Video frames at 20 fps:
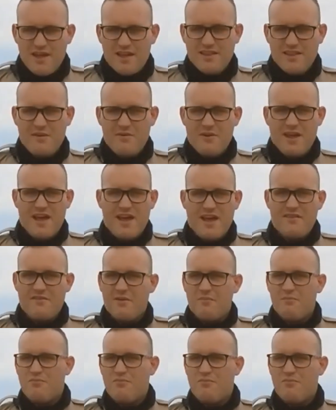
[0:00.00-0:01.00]
they would have
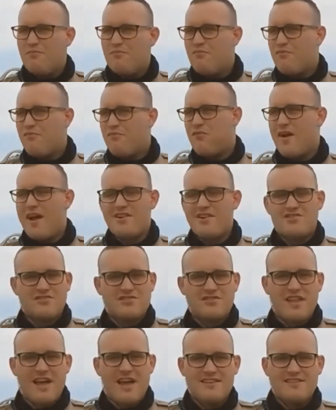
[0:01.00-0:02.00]
a fresh
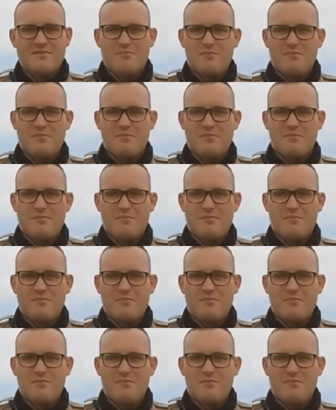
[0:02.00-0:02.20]
slice of